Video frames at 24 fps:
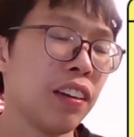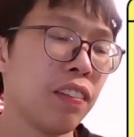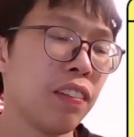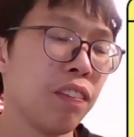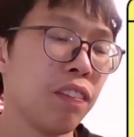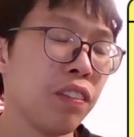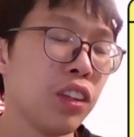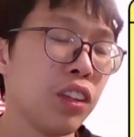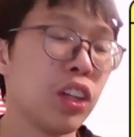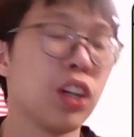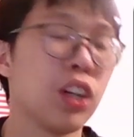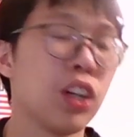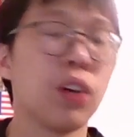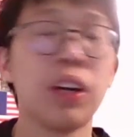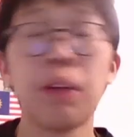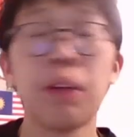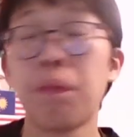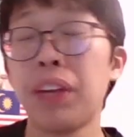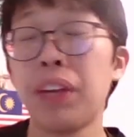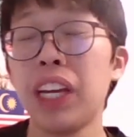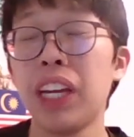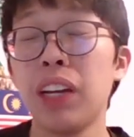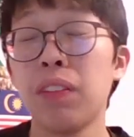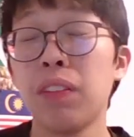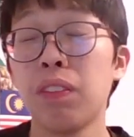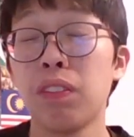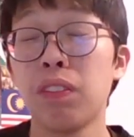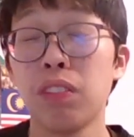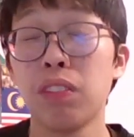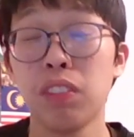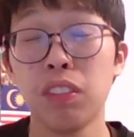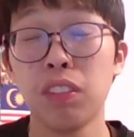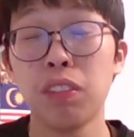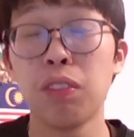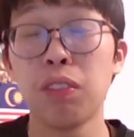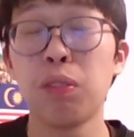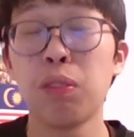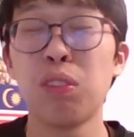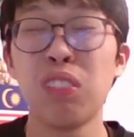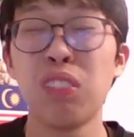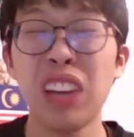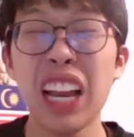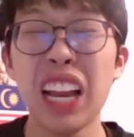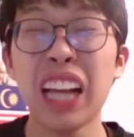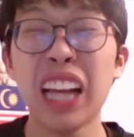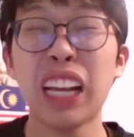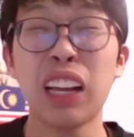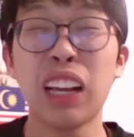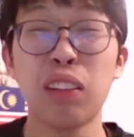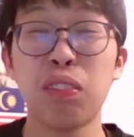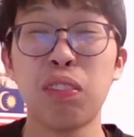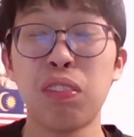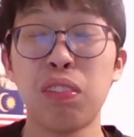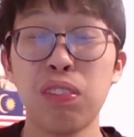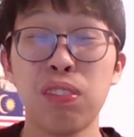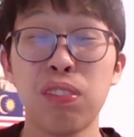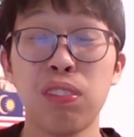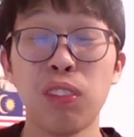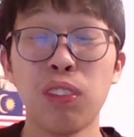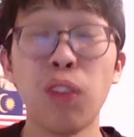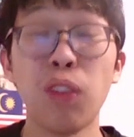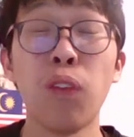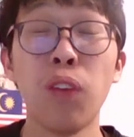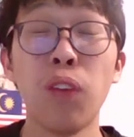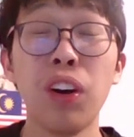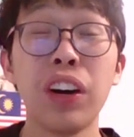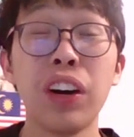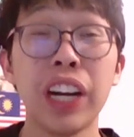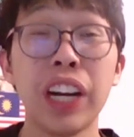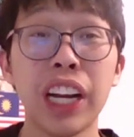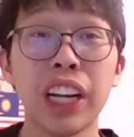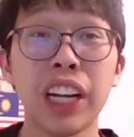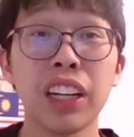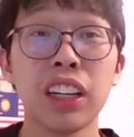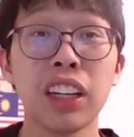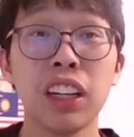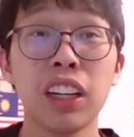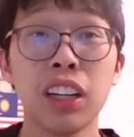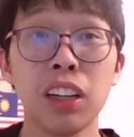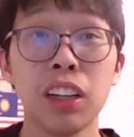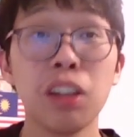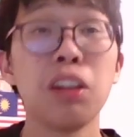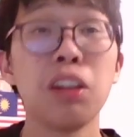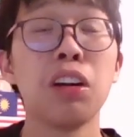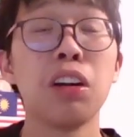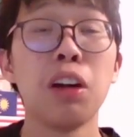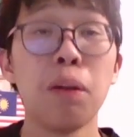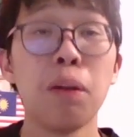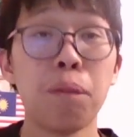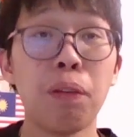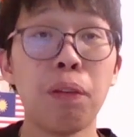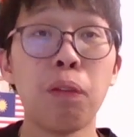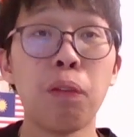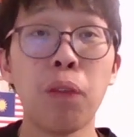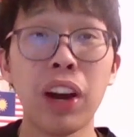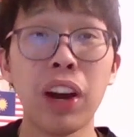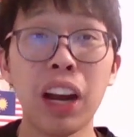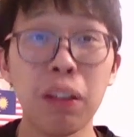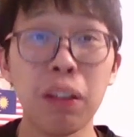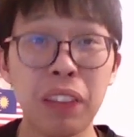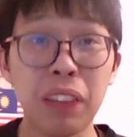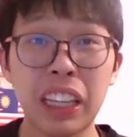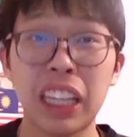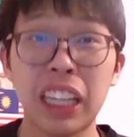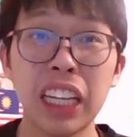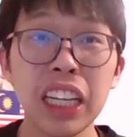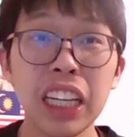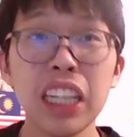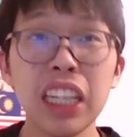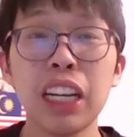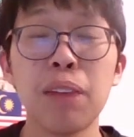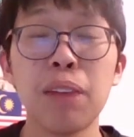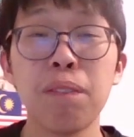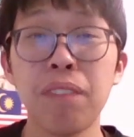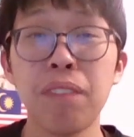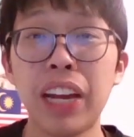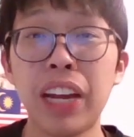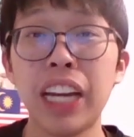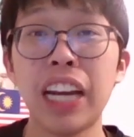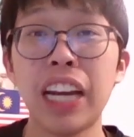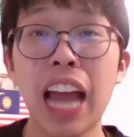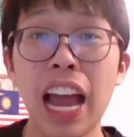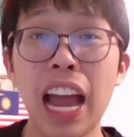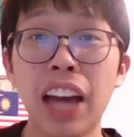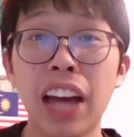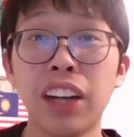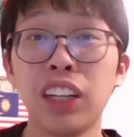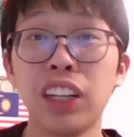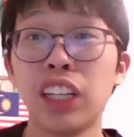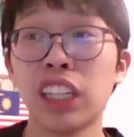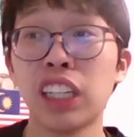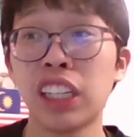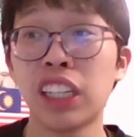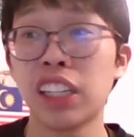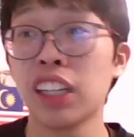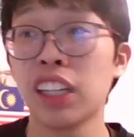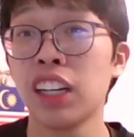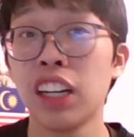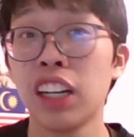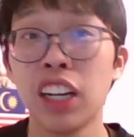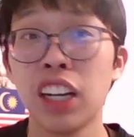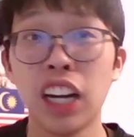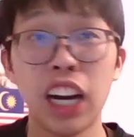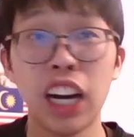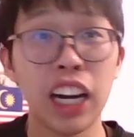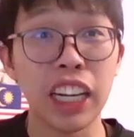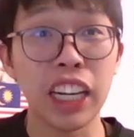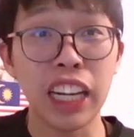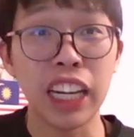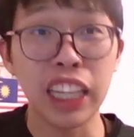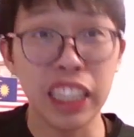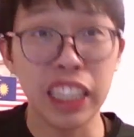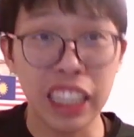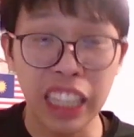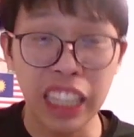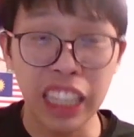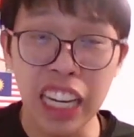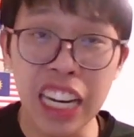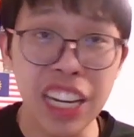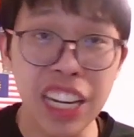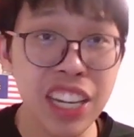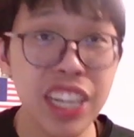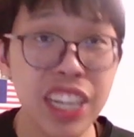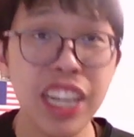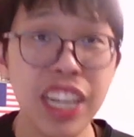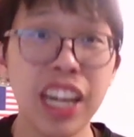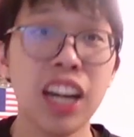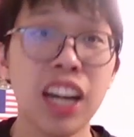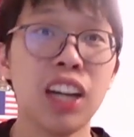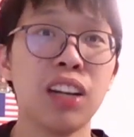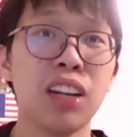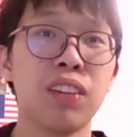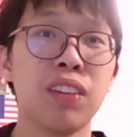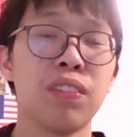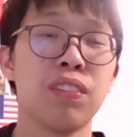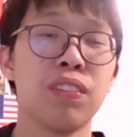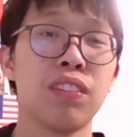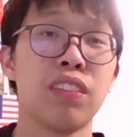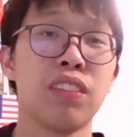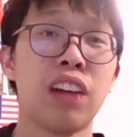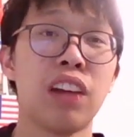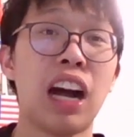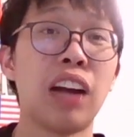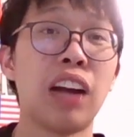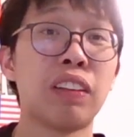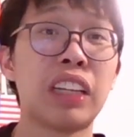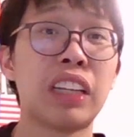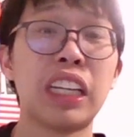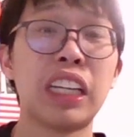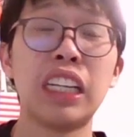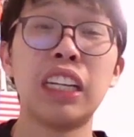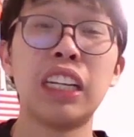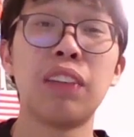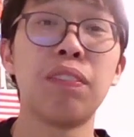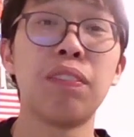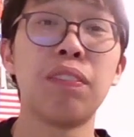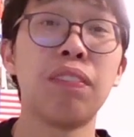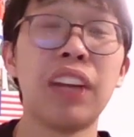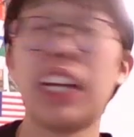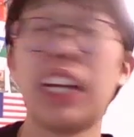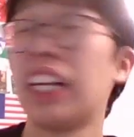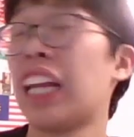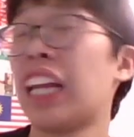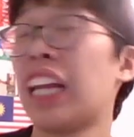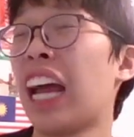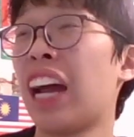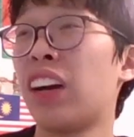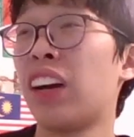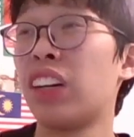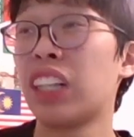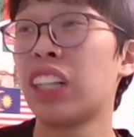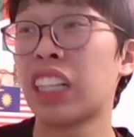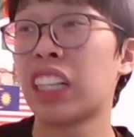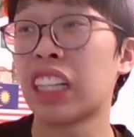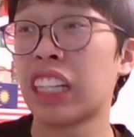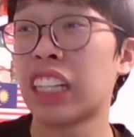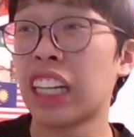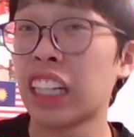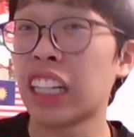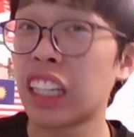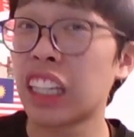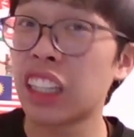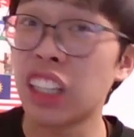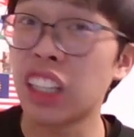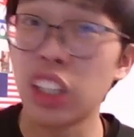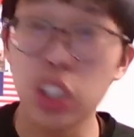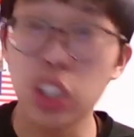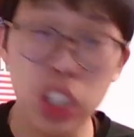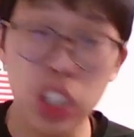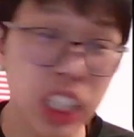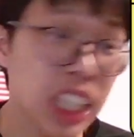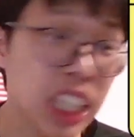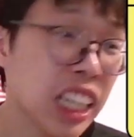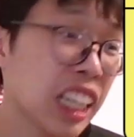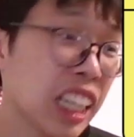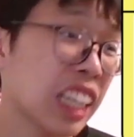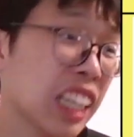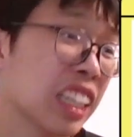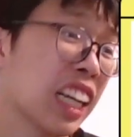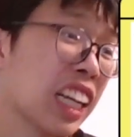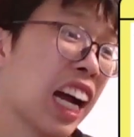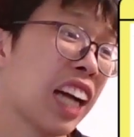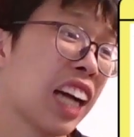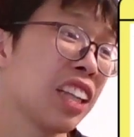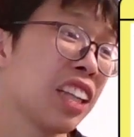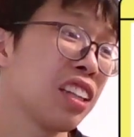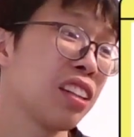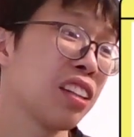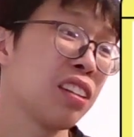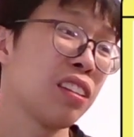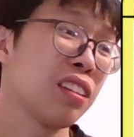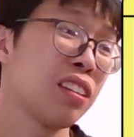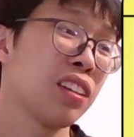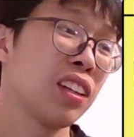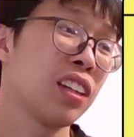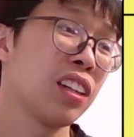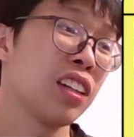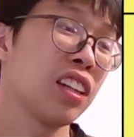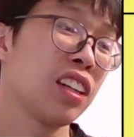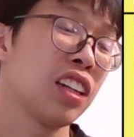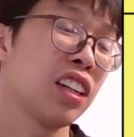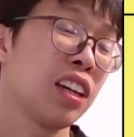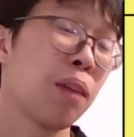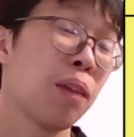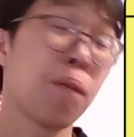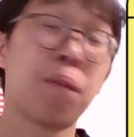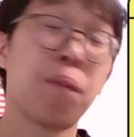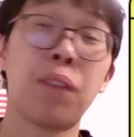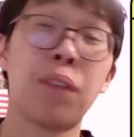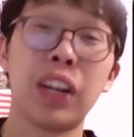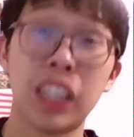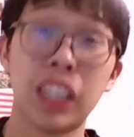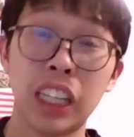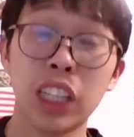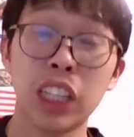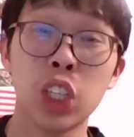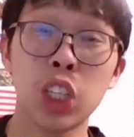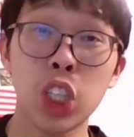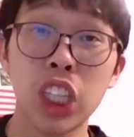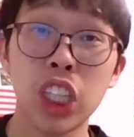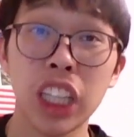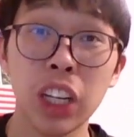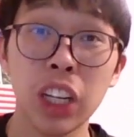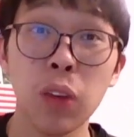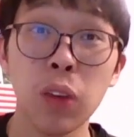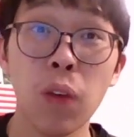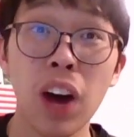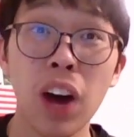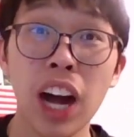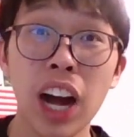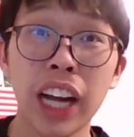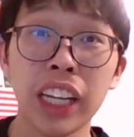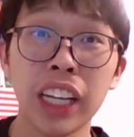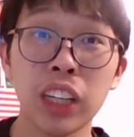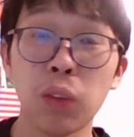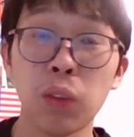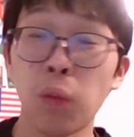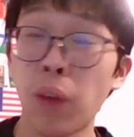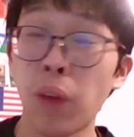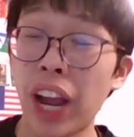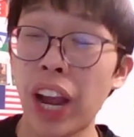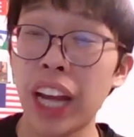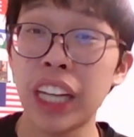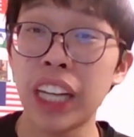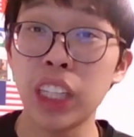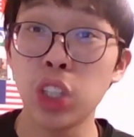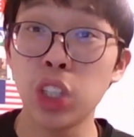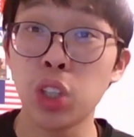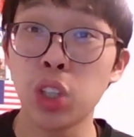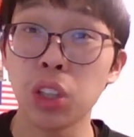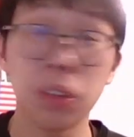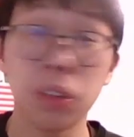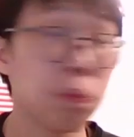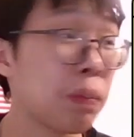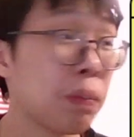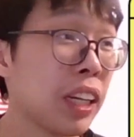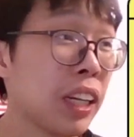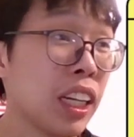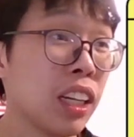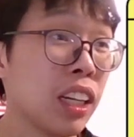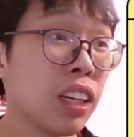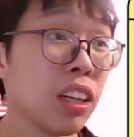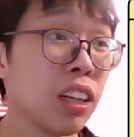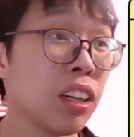you know it'd be less worrying but when I've seen him made errors against India I've seen him made errors against Tajikistan positioning wise where he should be